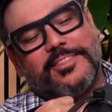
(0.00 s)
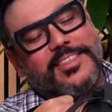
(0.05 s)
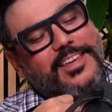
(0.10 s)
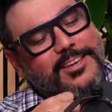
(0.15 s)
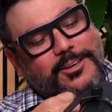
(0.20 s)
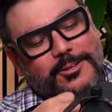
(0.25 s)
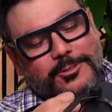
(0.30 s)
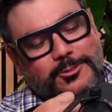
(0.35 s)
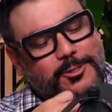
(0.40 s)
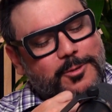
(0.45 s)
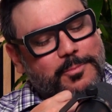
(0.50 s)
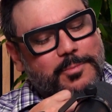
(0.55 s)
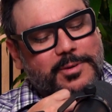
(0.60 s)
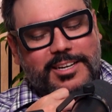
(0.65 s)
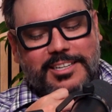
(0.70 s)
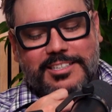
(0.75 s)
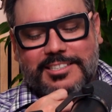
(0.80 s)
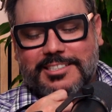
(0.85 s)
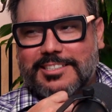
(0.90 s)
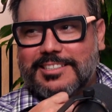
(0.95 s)
Thank you so
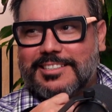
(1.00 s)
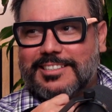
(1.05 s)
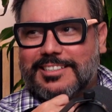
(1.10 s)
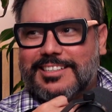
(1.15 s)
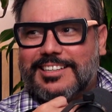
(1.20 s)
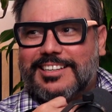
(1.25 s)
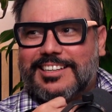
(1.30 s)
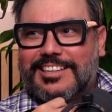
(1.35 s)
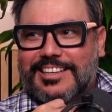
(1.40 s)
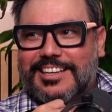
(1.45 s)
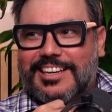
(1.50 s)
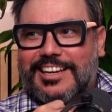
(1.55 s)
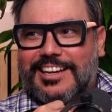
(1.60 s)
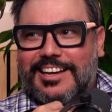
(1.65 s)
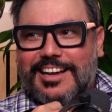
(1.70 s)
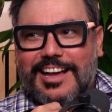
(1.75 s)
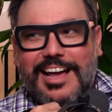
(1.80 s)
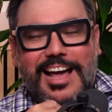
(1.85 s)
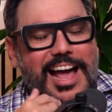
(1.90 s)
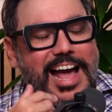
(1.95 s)
much. Yeah.
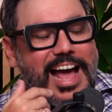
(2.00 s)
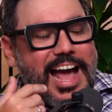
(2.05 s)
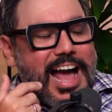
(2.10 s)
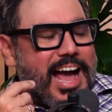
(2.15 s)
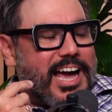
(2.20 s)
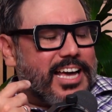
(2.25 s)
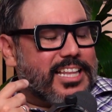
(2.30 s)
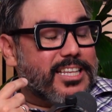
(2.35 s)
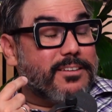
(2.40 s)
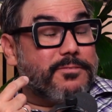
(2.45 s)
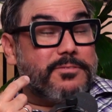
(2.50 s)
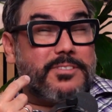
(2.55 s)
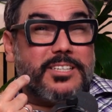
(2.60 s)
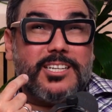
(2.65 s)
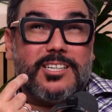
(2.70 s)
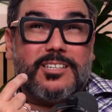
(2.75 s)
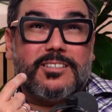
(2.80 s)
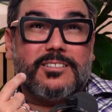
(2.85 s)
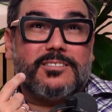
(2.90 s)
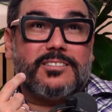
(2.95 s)
I've
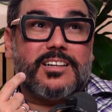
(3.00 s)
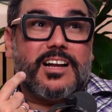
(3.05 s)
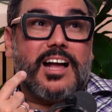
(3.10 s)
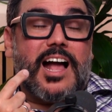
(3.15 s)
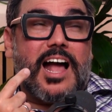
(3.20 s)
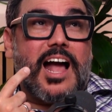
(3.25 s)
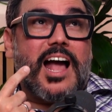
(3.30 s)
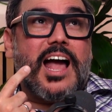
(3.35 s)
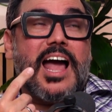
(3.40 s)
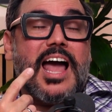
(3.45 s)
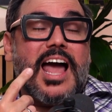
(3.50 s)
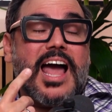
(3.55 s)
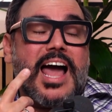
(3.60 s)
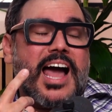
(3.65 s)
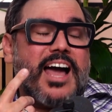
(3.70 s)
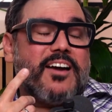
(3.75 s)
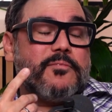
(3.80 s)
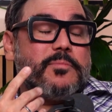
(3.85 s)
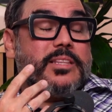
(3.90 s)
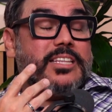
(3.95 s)

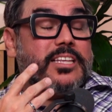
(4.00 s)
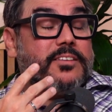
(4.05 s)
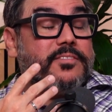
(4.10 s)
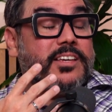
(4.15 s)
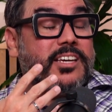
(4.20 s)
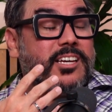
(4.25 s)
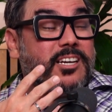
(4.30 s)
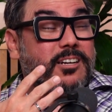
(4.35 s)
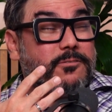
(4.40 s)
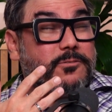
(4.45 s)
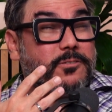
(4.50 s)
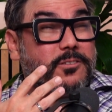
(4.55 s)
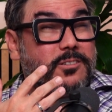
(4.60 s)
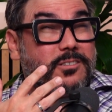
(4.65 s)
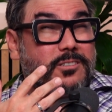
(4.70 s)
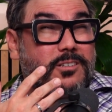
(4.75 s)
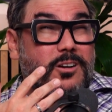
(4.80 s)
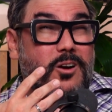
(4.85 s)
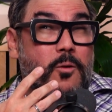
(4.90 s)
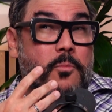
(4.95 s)
been living here
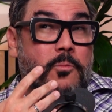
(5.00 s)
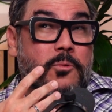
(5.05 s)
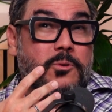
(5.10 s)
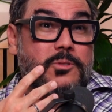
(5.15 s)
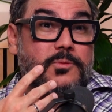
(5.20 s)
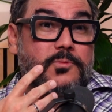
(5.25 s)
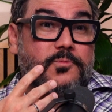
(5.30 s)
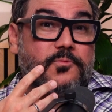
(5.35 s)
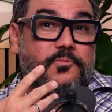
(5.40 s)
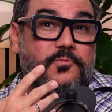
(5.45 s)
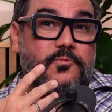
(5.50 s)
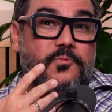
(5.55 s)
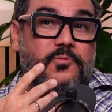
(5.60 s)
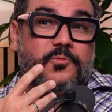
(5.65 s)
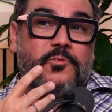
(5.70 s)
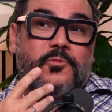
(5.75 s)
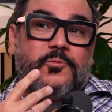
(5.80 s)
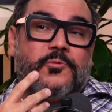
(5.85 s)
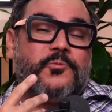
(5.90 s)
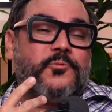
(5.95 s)
for almost
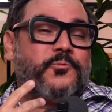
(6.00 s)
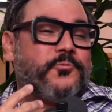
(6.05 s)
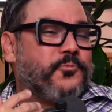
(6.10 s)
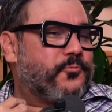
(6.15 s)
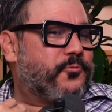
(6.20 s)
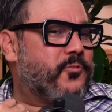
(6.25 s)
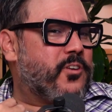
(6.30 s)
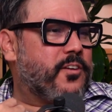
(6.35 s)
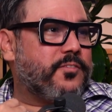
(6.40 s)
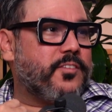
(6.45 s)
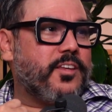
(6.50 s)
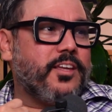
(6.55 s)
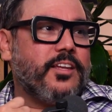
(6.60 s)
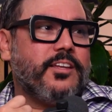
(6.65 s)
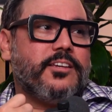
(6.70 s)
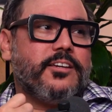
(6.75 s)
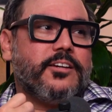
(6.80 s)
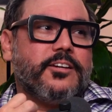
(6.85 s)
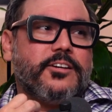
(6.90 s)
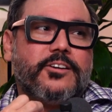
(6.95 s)
15
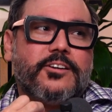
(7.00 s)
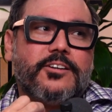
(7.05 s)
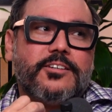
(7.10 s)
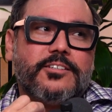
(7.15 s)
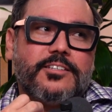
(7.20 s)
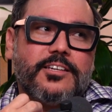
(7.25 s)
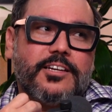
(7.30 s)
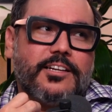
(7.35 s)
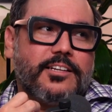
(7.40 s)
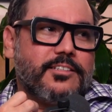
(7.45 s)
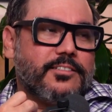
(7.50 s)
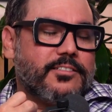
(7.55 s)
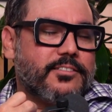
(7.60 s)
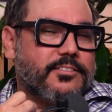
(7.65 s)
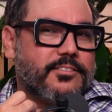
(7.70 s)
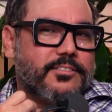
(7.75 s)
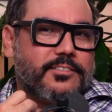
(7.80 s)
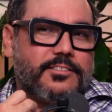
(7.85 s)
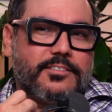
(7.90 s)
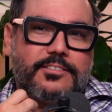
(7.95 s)
years,
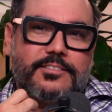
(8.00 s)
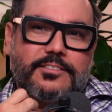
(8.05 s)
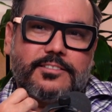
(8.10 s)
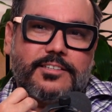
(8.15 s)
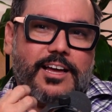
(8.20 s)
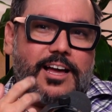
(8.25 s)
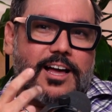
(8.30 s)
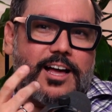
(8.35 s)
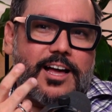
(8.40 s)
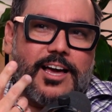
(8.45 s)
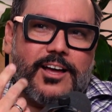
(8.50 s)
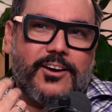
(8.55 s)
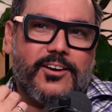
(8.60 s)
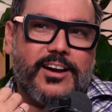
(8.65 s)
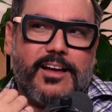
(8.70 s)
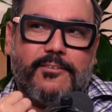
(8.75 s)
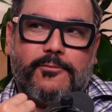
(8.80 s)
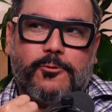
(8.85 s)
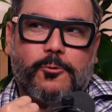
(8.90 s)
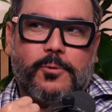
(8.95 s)
and I don't
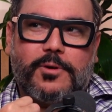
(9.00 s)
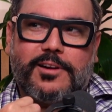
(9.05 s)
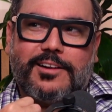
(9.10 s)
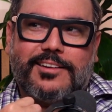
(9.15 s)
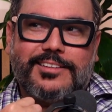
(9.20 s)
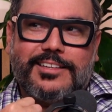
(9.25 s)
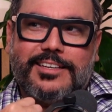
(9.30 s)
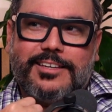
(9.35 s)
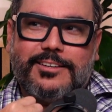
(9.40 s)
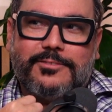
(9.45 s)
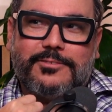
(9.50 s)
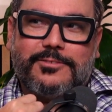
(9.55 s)
ever want to leave.